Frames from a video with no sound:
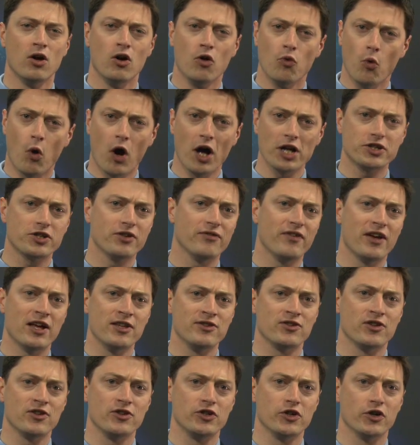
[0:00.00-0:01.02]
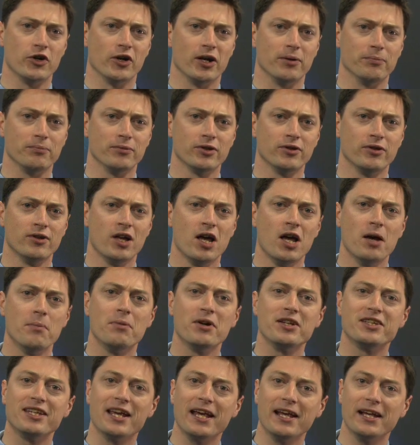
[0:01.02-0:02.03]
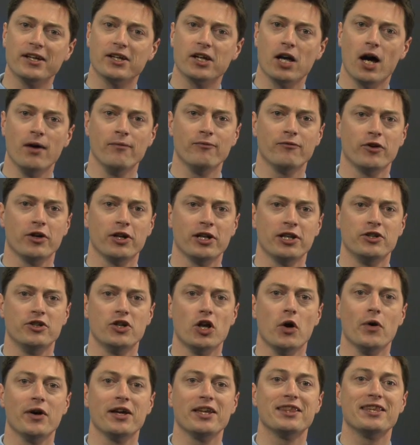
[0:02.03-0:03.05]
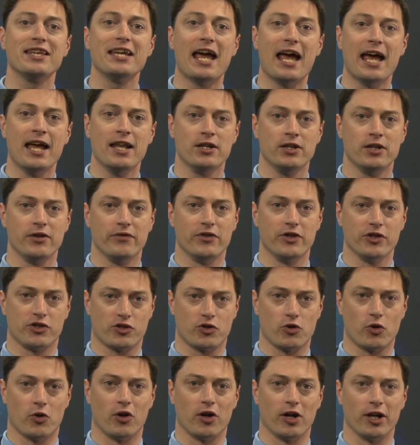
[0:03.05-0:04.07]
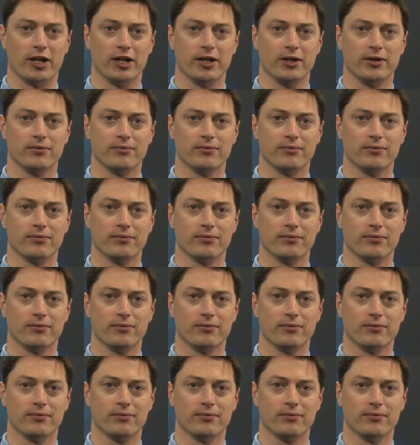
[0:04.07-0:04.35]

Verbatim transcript: Watch events in Europe, but take comfort in knowing the end of the story.